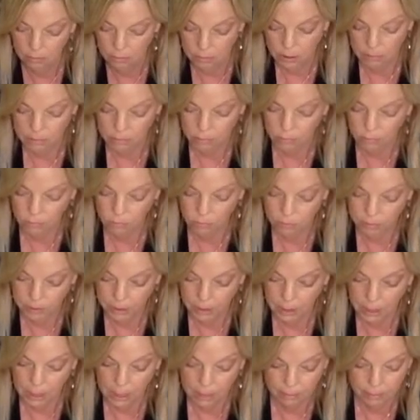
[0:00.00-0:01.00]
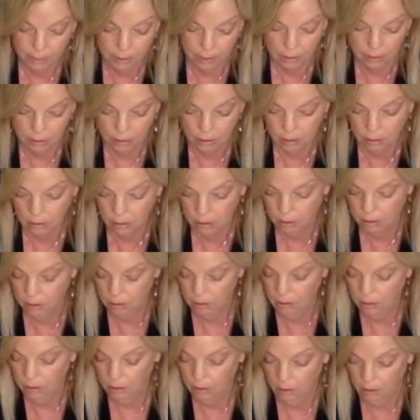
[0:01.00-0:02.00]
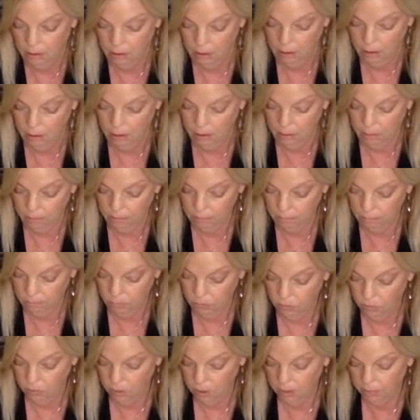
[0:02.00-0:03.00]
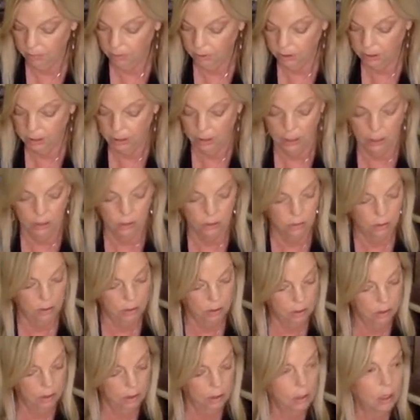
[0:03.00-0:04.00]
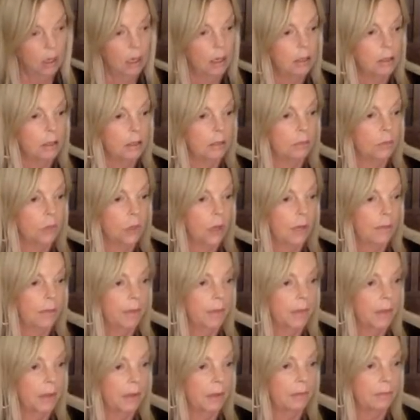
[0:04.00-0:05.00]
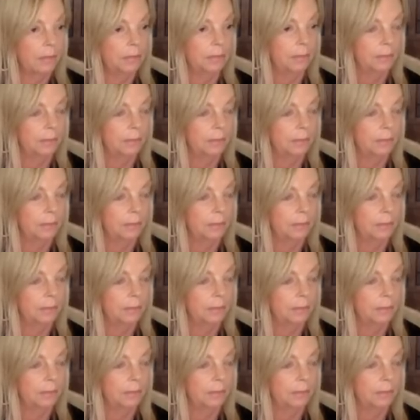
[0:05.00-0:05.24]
People will be happy that we were able to get to it. It's going to cause some drama, though.